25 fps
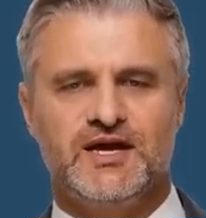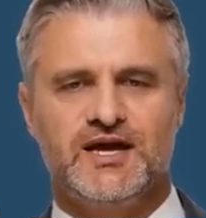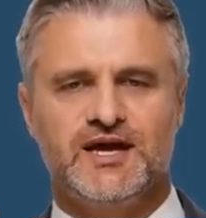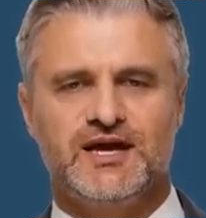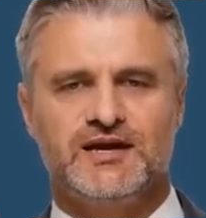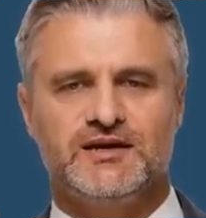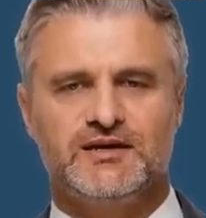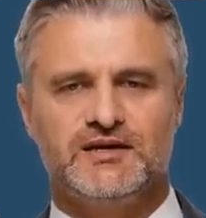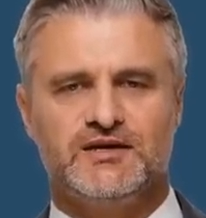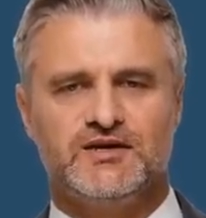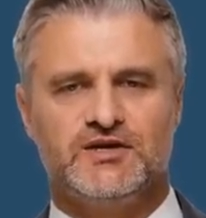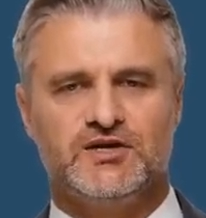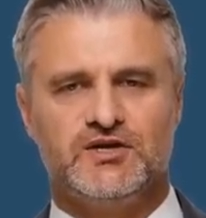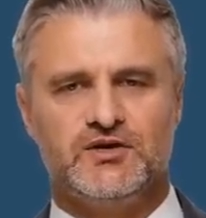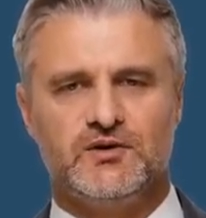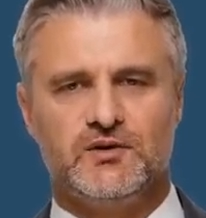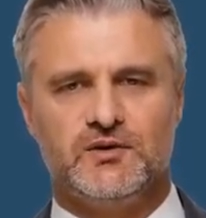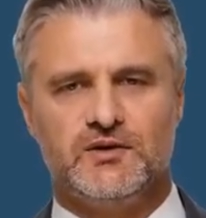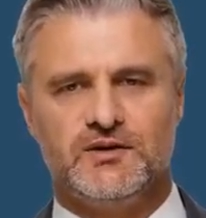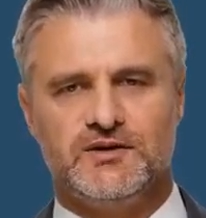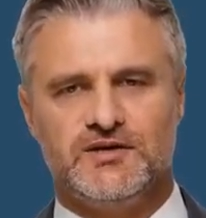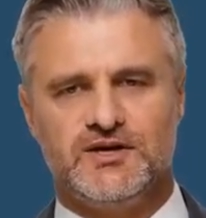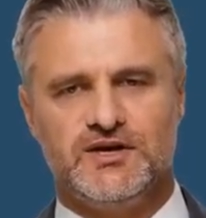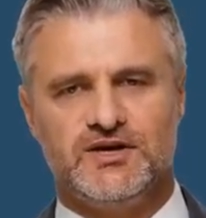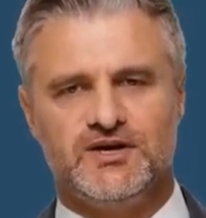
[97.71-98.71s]
and
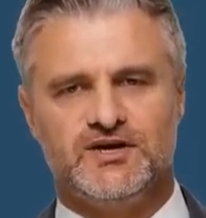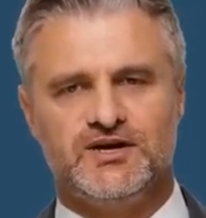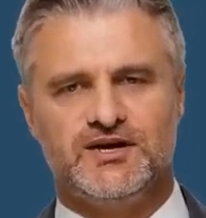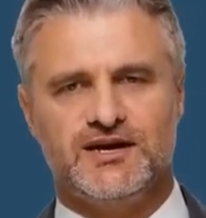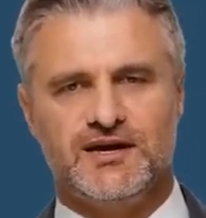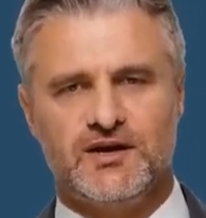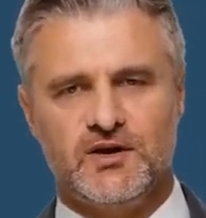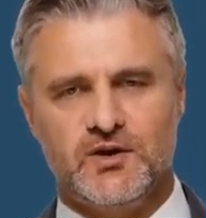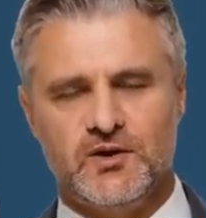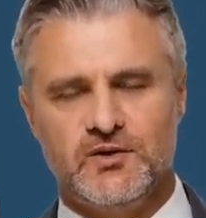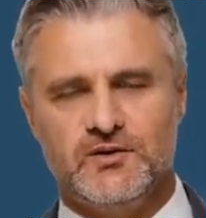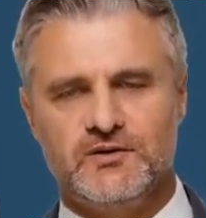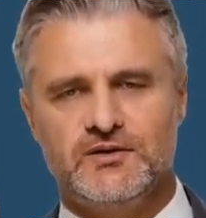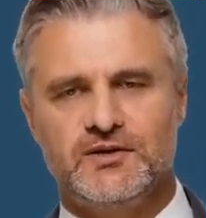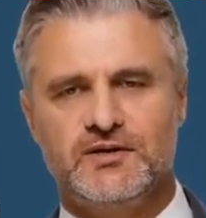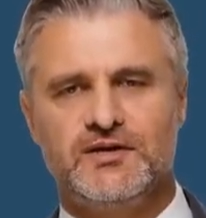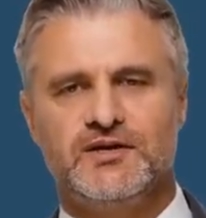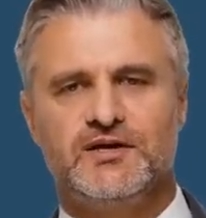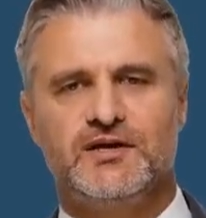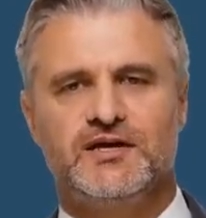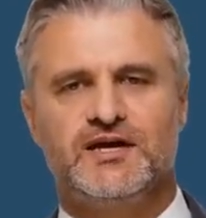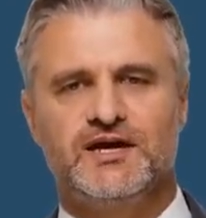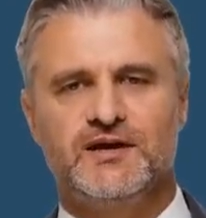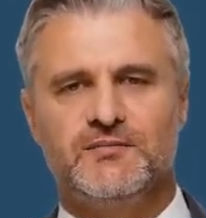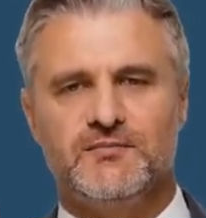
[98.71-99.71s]
ensure that stakeholders
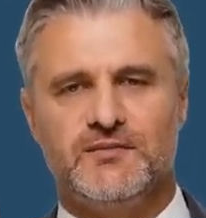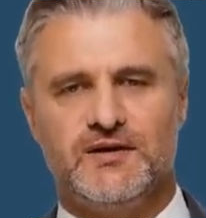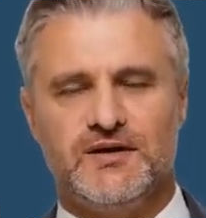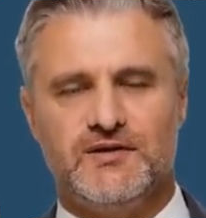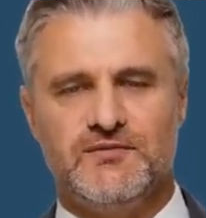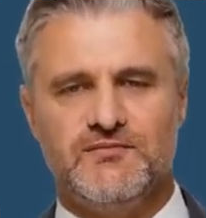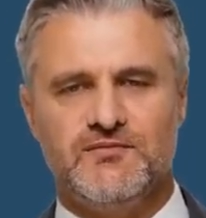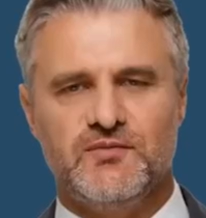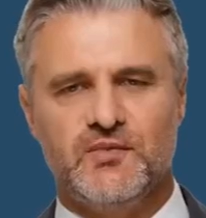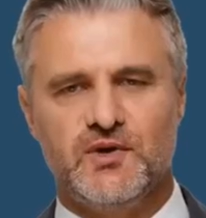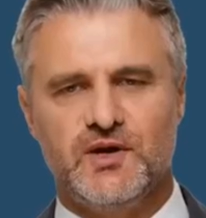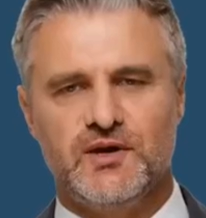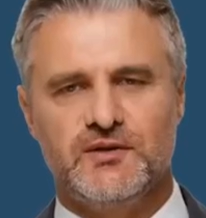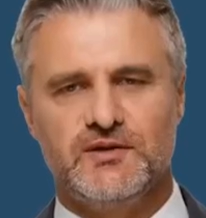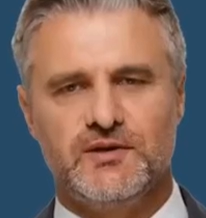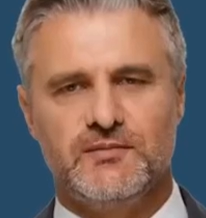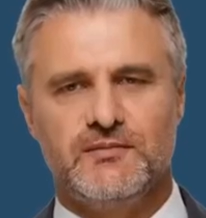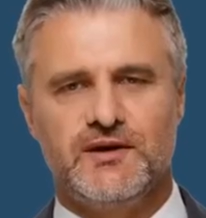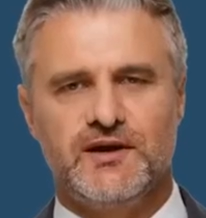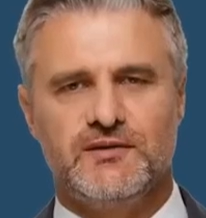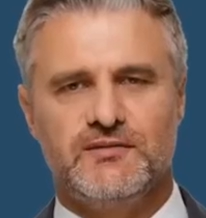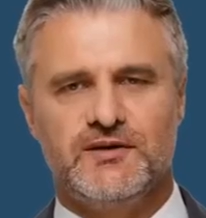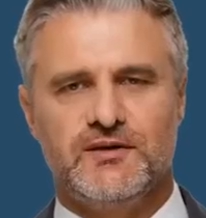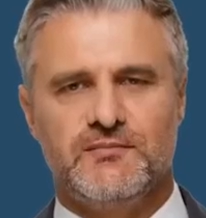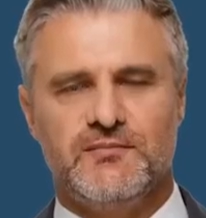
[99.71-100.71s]
are kept informed
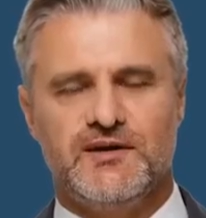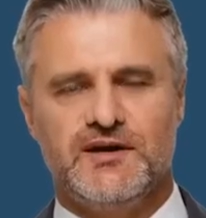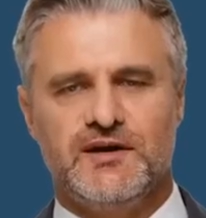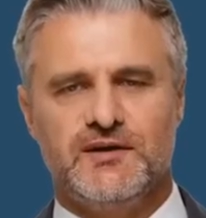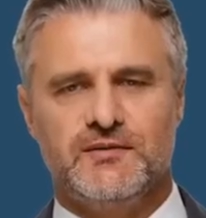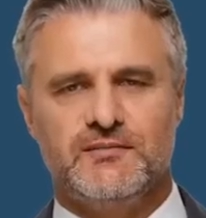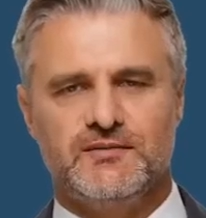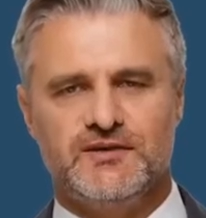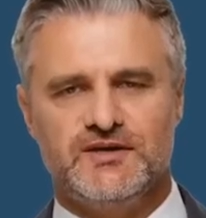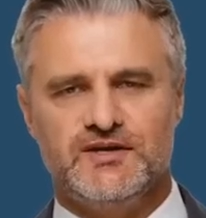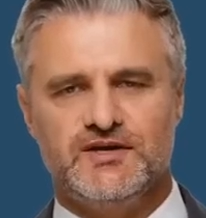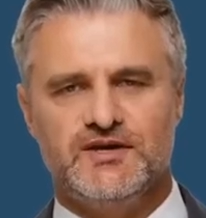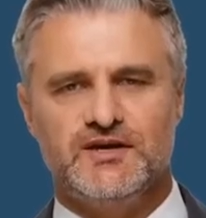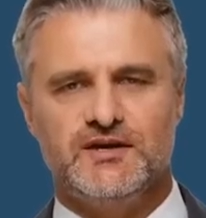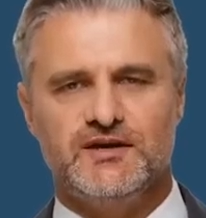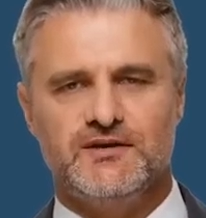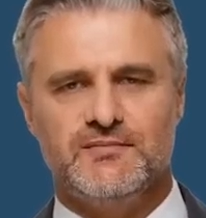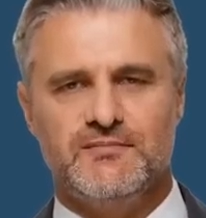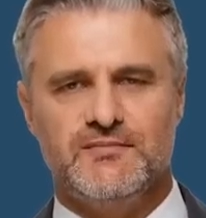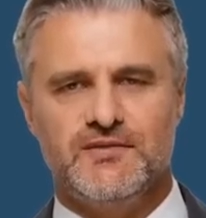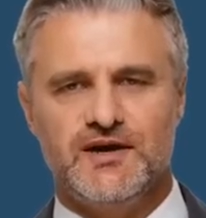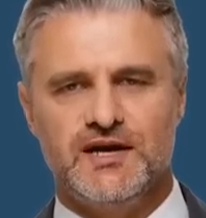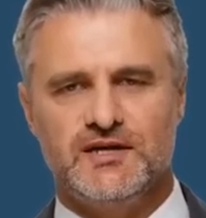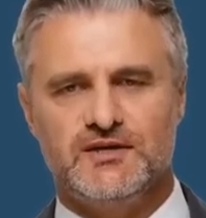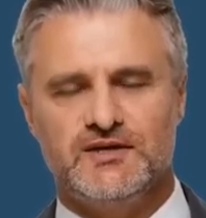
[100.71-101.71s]
about developments that
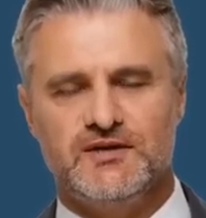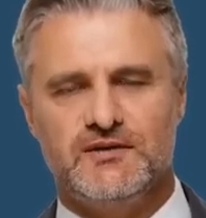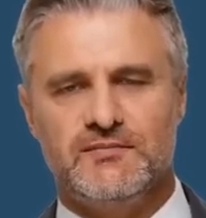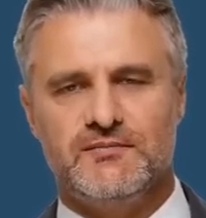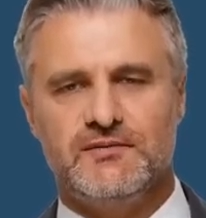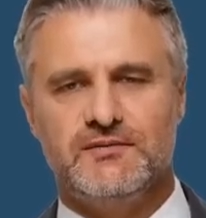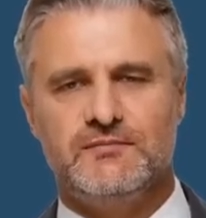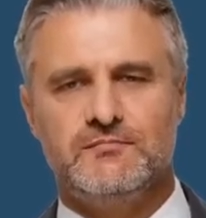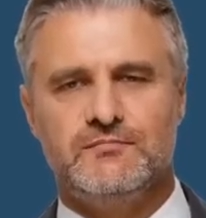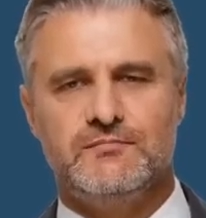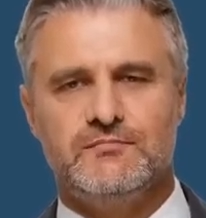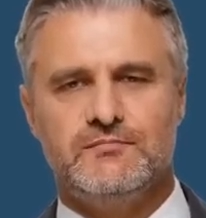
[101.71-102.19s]
affect them.